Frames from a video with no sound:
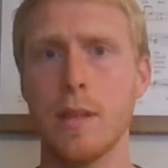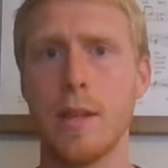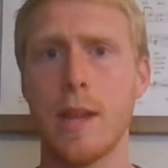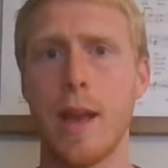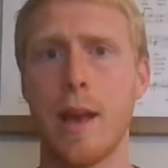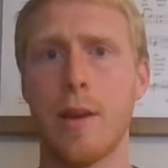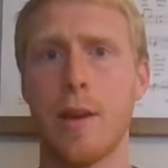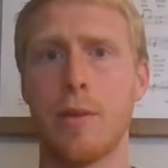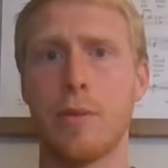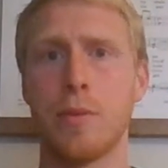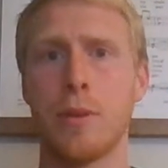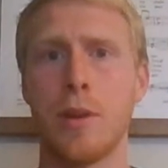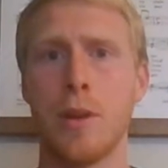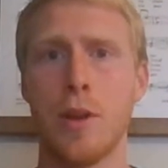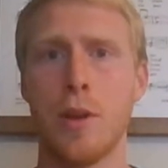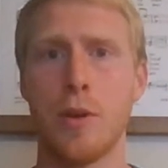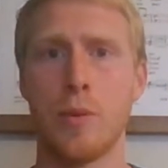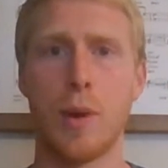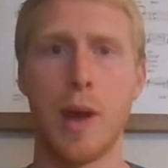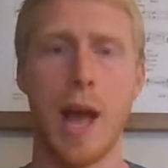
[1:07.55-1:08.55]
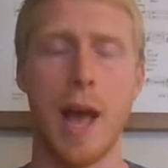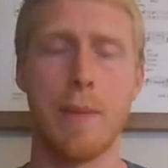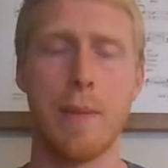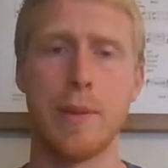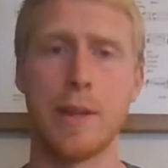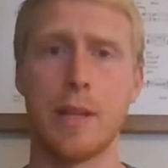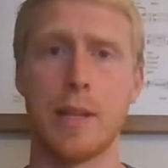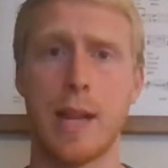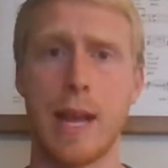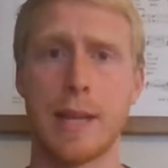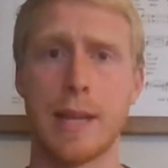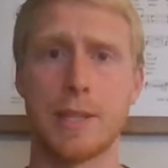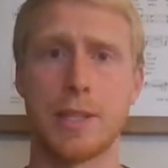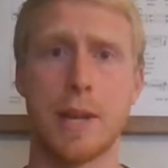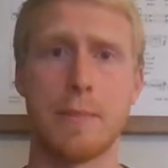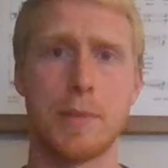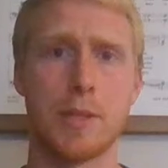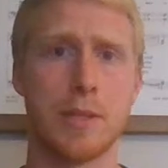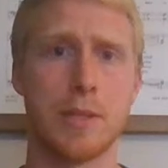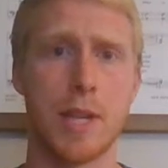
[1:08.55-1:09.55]
Now, what happened in Acts
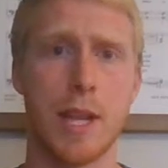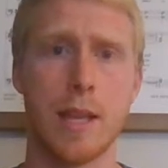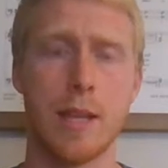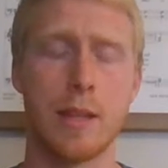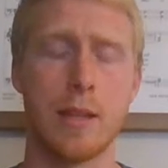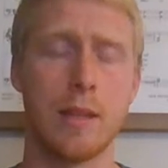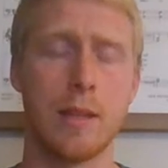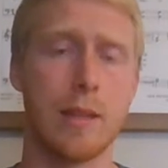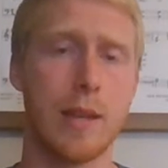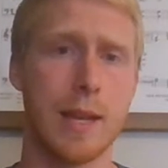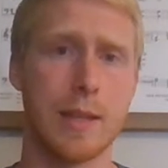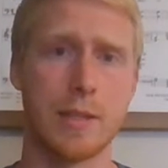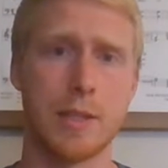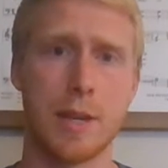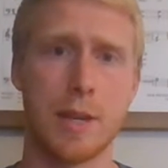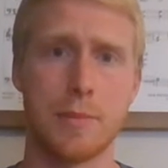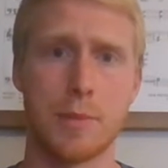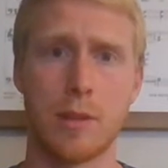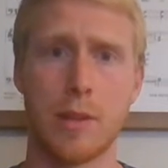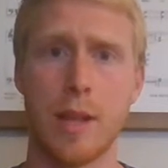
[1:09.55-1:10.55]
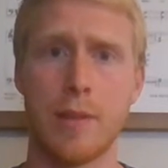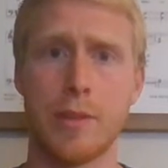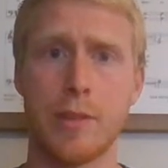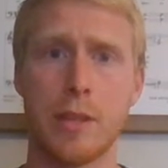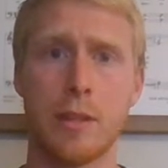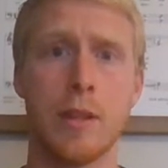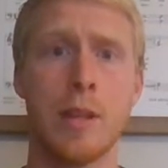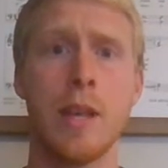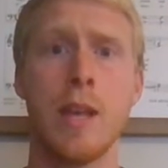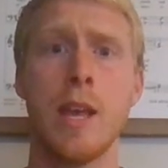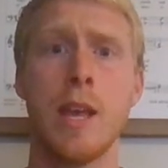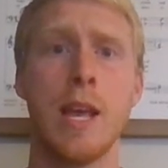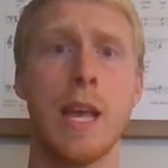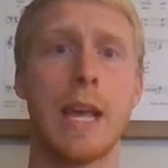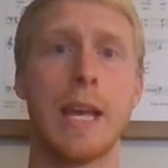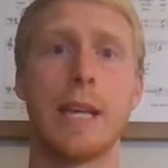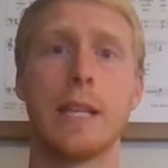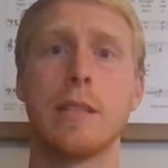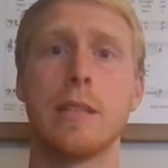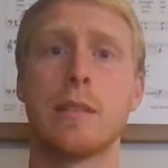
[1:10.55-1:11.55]
chapter 10 and Acts chapter 11
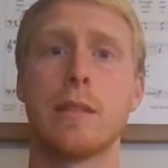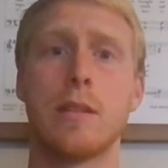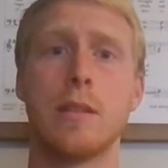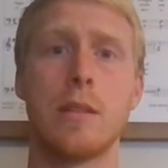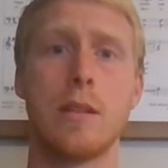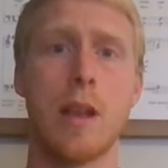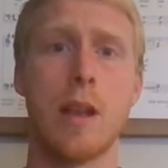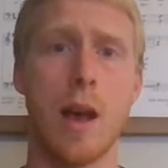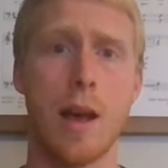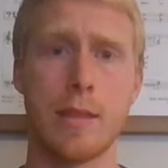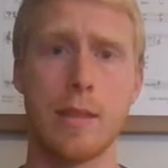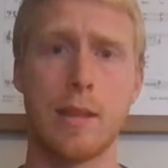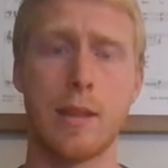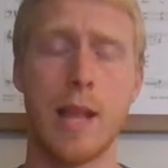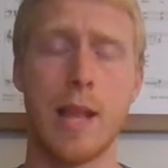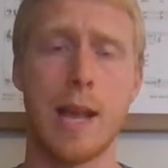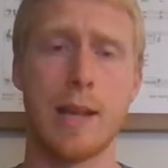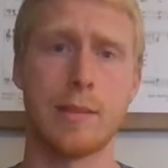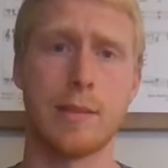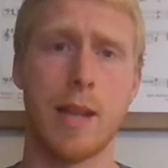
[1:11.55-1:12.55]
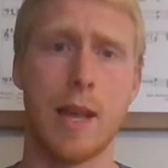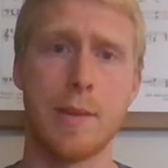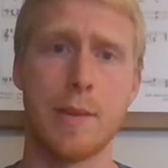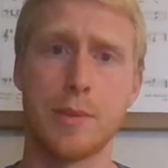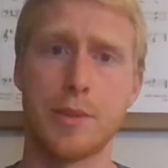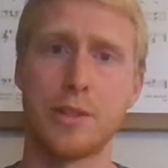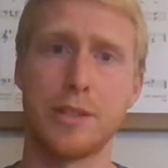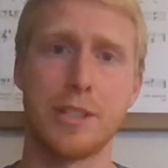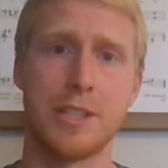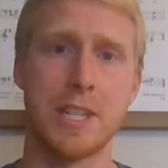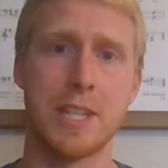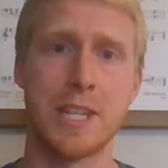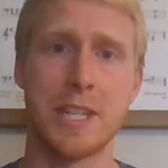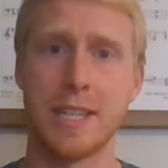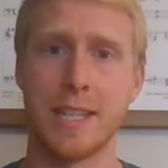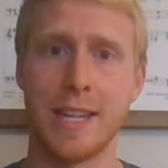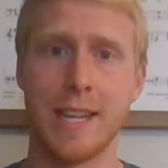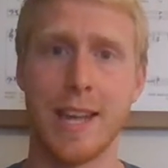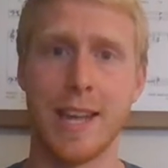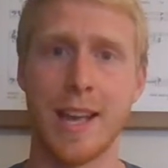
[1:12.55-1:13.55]
is not the last time
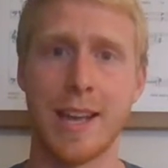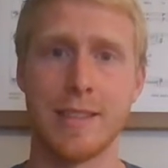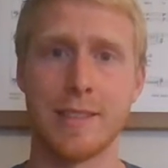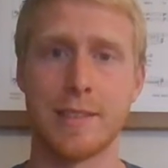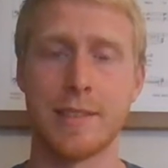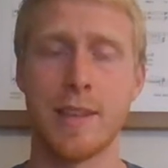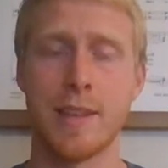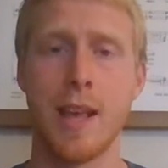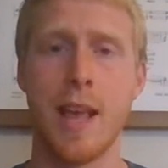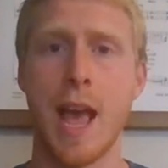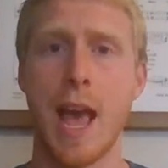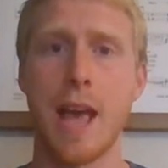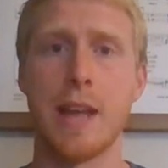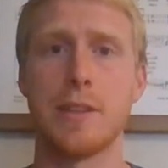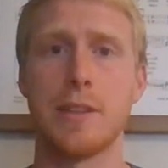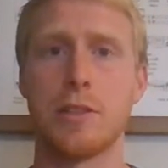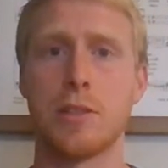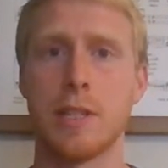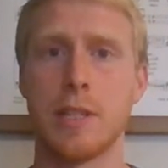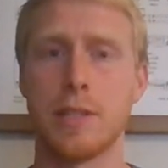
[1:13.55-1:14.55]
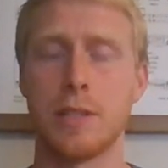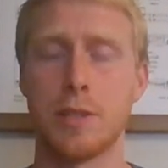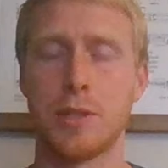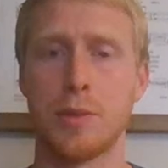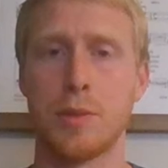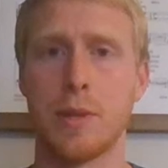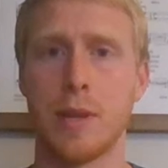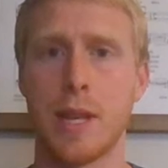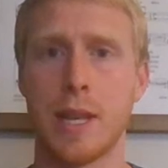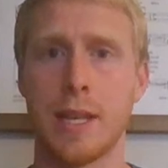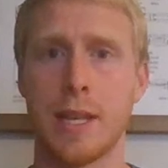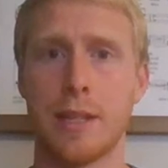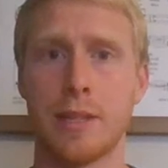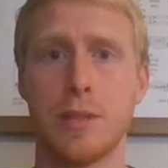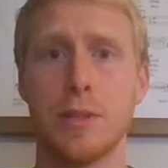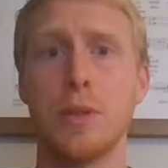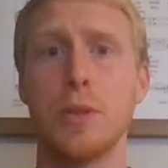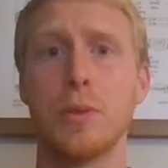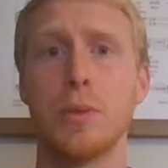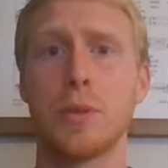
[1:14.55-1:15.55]
Christianity has entered into a
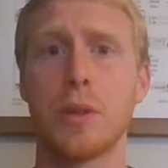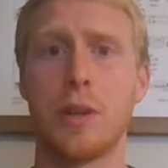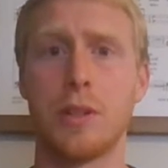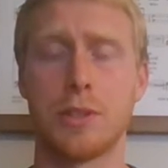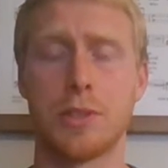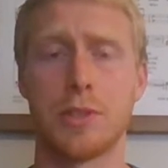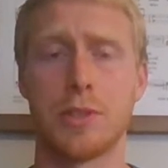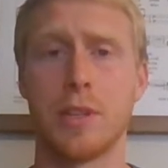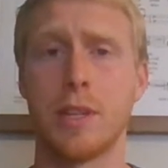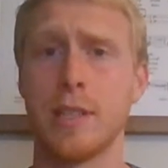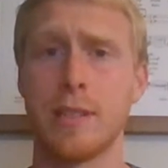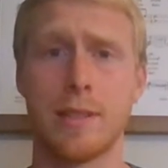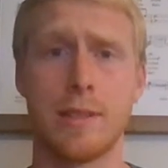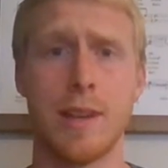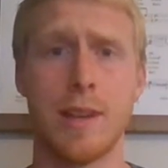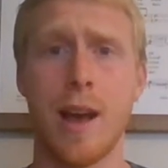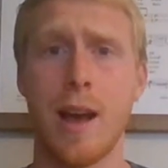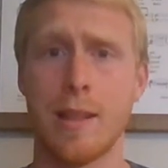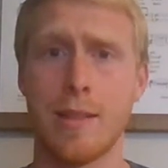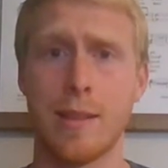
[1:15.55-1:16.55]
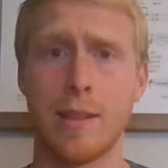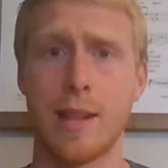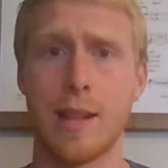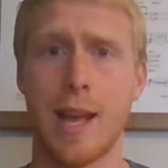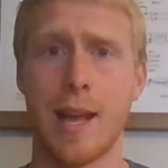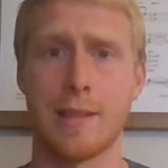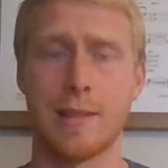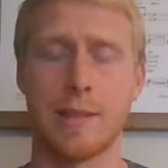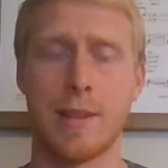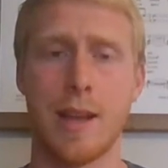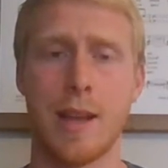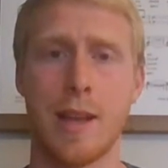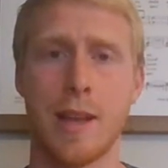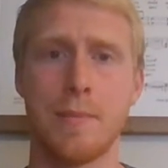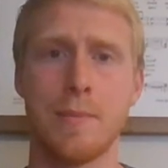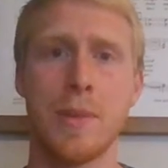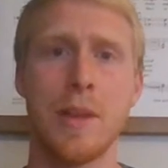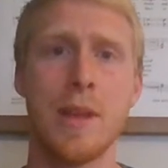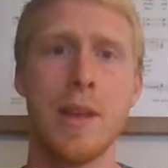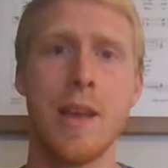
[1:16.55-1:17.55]
new culture, and is not the last
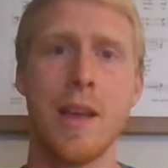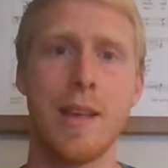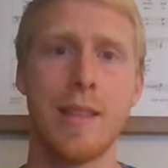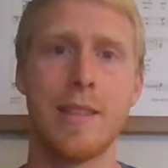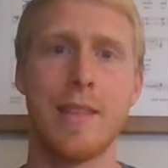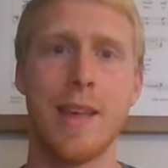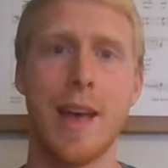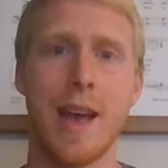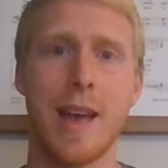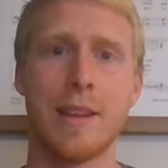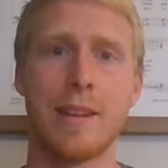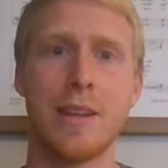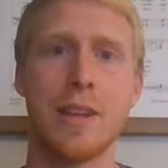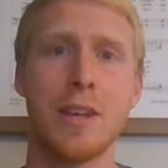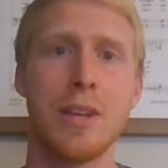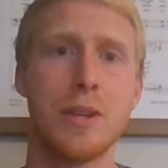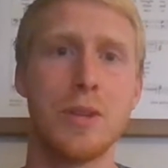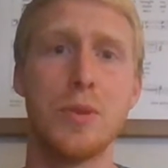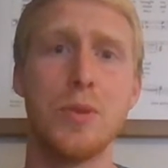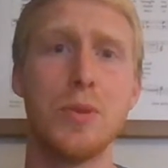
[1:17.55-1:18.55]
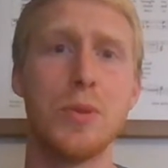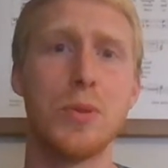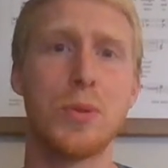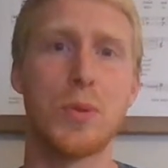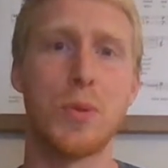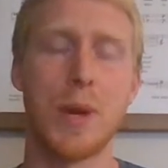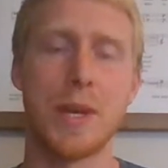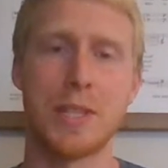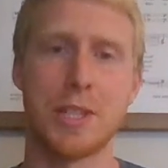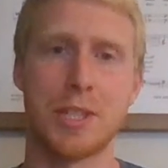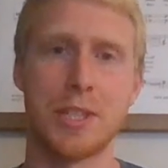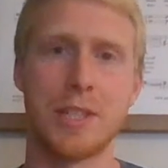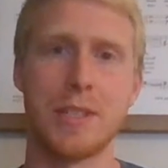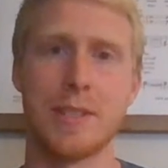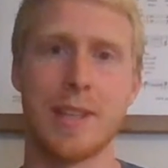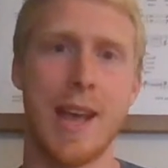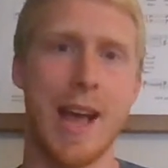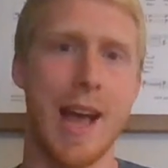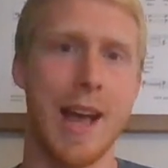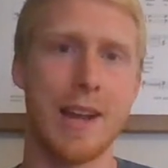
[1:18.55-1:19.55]
time that new
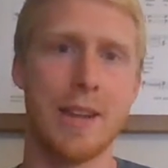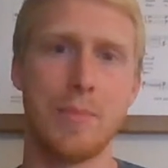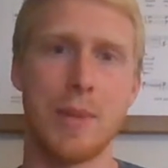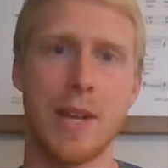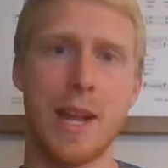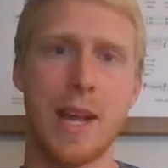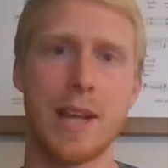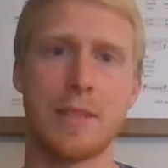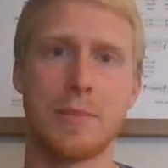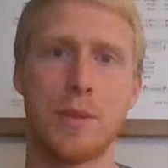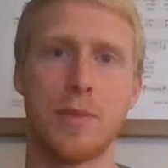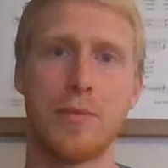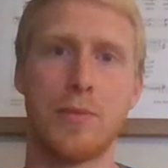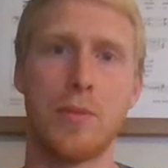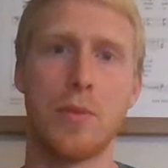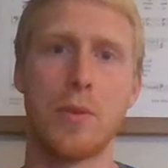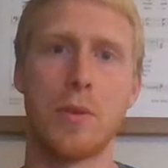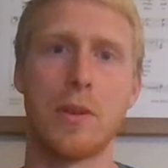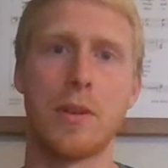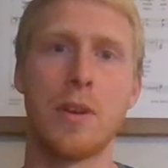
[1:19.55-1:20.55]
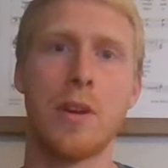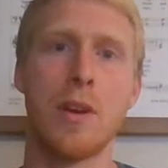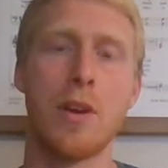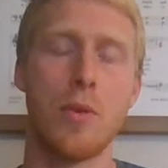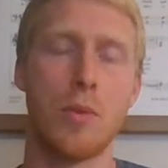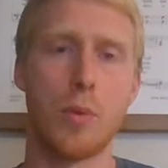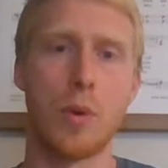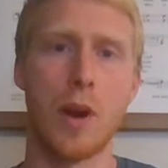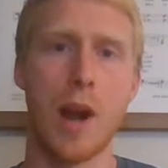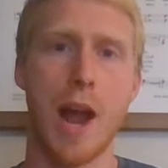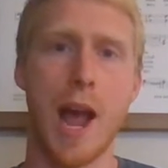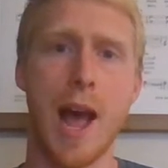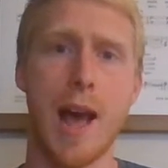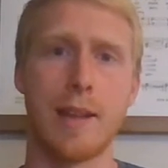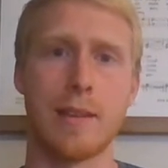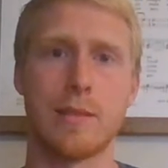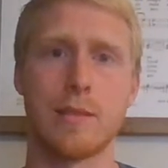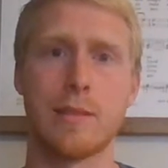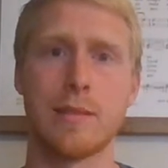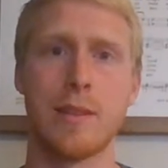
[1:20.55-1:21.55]
questions that hadn't been asked before were
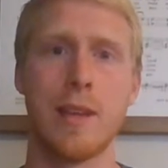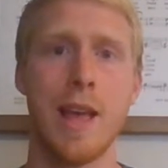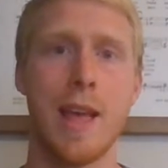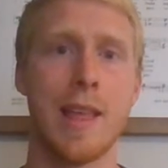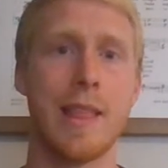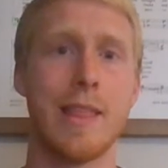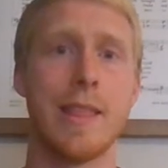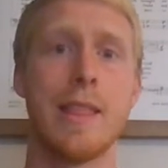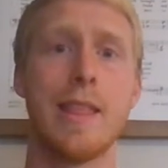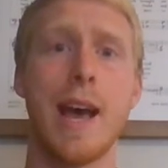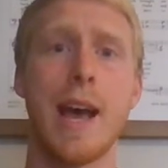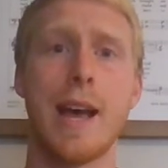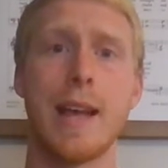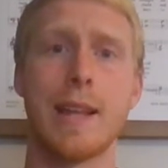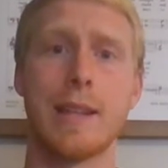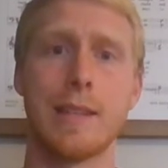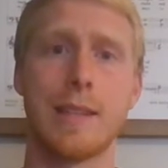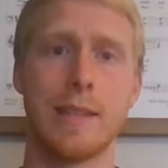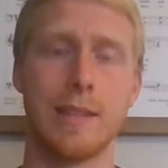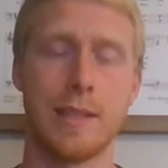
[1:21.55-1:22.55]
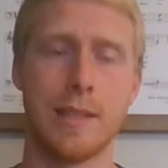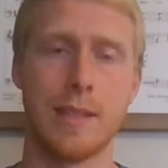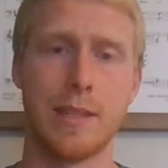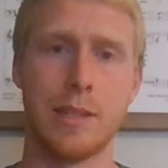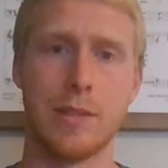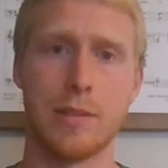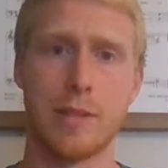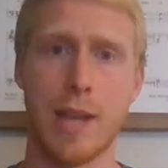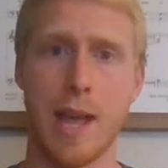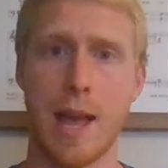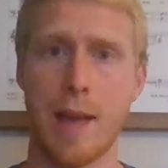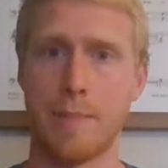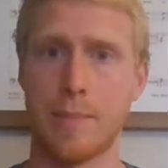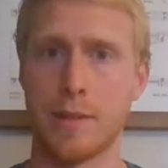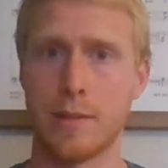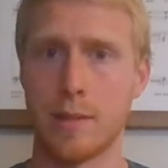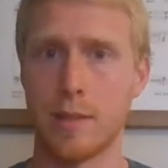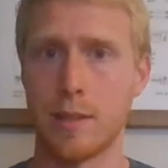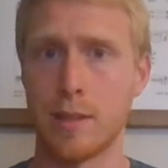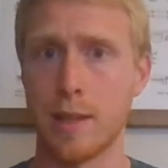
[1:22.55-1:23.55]
asked. That continues to
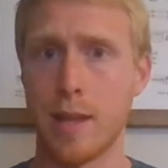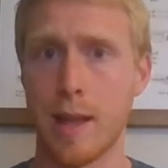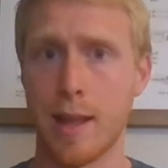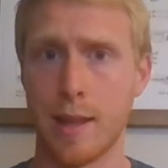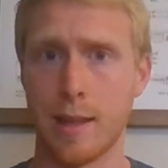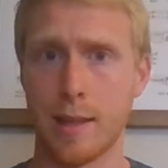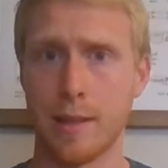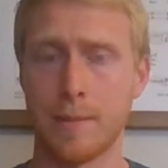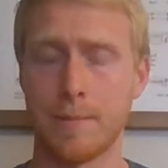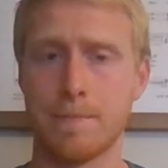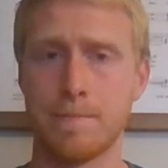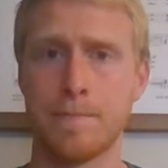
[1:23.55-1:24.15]
happen today.